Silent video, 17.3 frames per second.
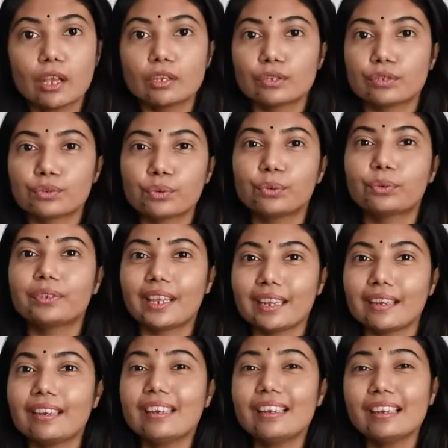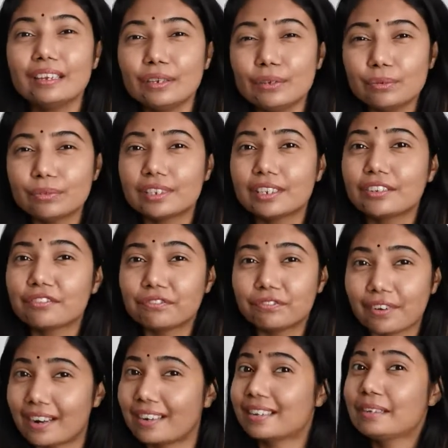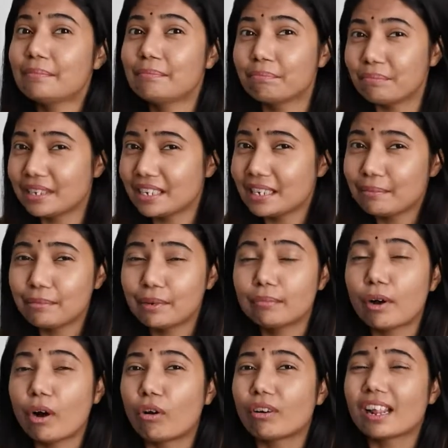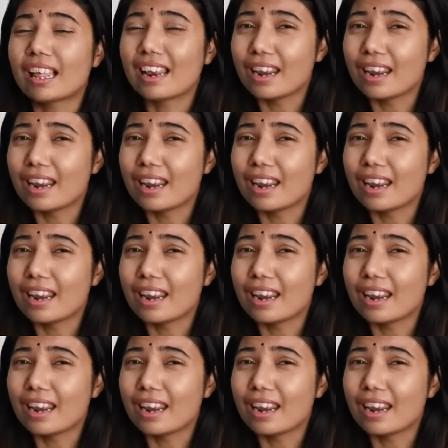So they're really using very minimum or